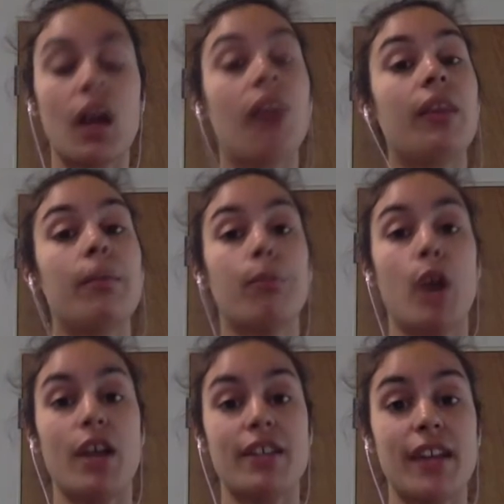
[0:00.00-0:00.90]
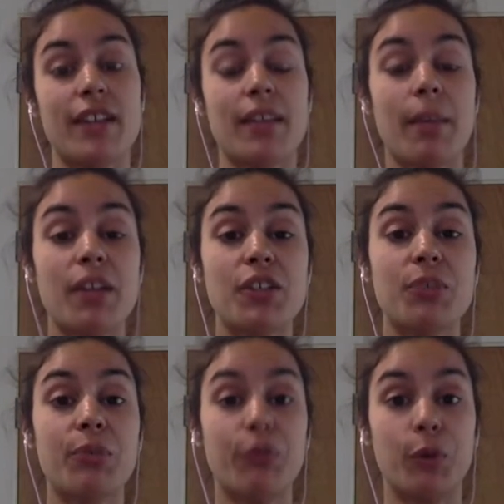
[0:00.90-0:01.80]
And then price. As I mentioned
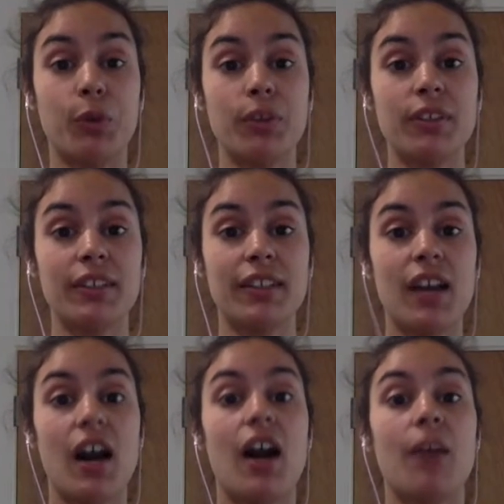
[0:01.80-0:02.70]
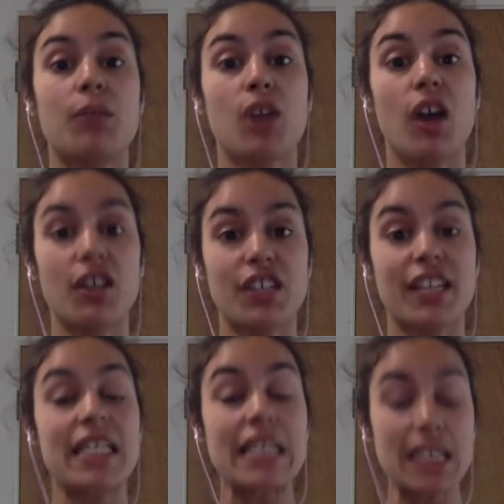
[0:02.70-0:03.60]
before, I'm
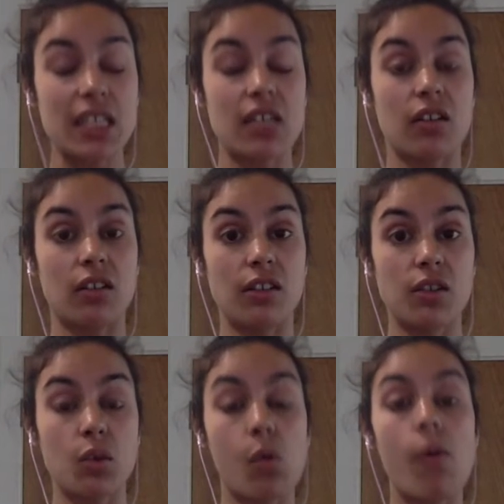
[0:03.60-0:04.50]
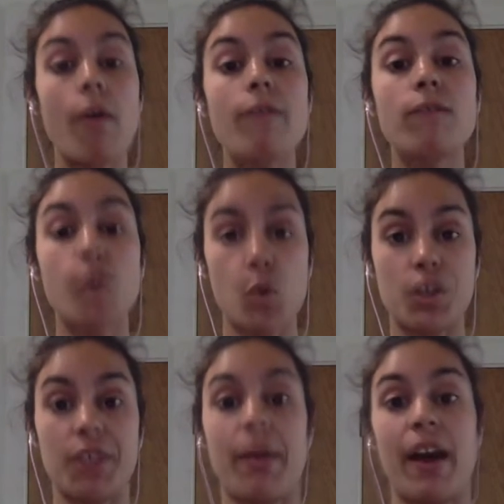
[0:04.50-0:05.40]
charging $60 or
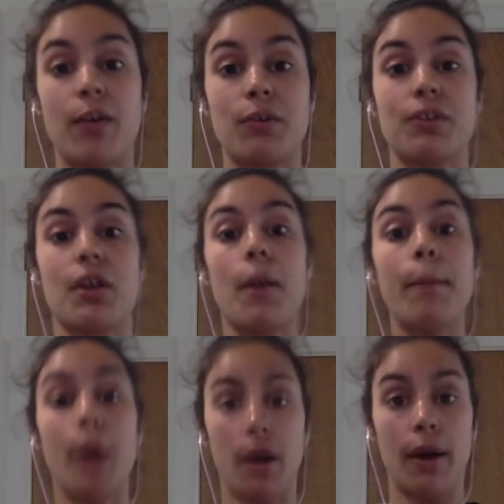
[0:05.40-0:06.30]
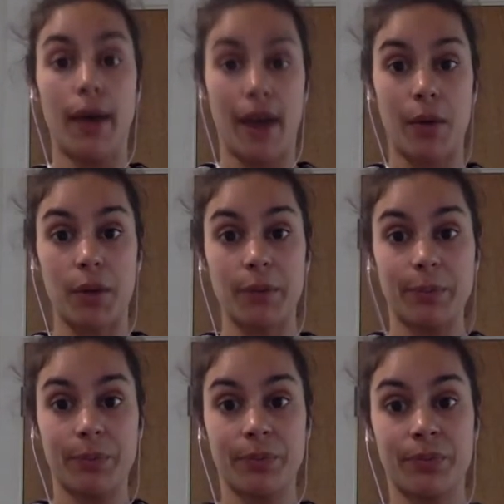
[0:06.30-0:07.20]
£40 per hour.
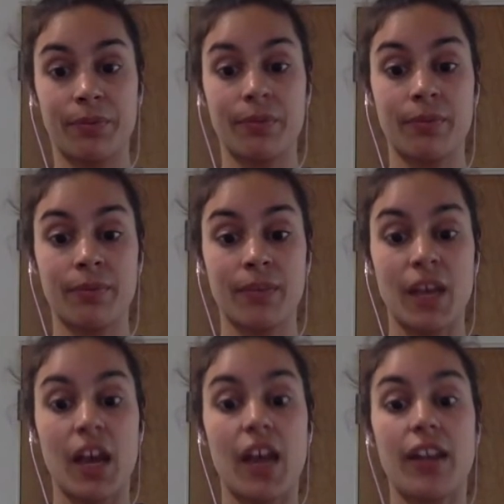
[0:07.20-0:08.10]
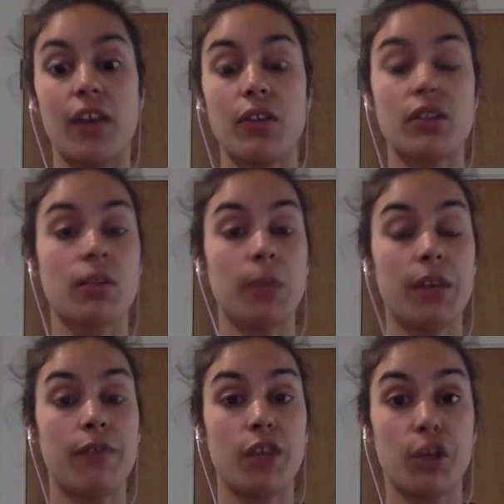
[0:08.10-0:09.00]
And now this could be
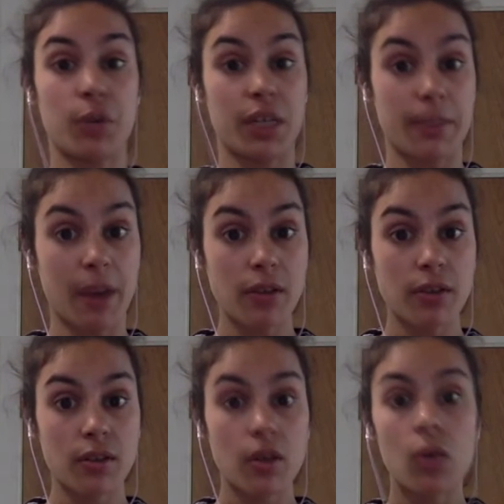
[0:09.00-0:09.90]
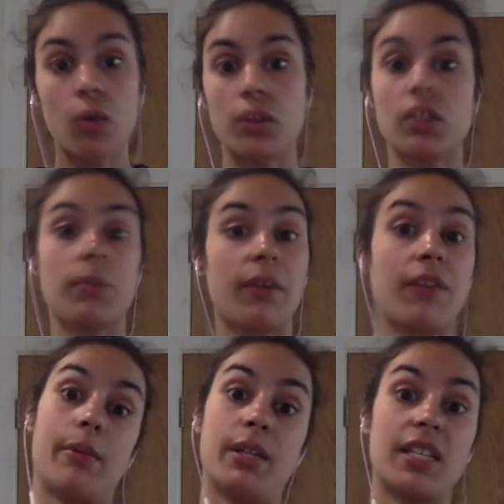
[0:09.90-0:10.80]
for you and a spouse, or this could be a
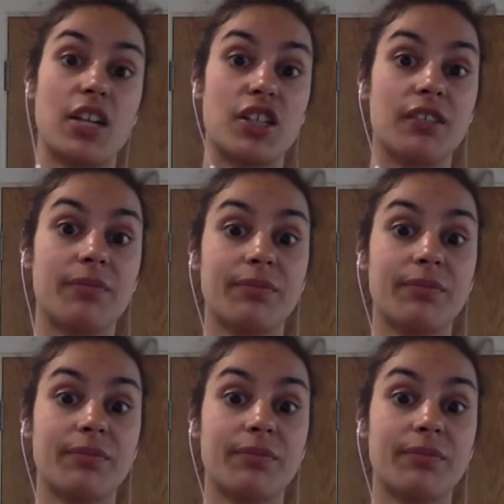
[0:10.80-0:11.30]
family session.